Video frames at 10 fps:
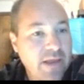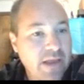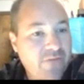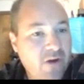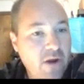
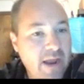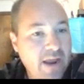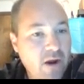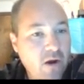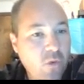If our
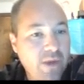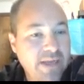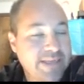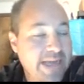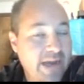AR
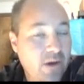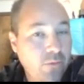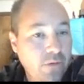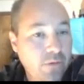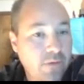went
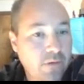down,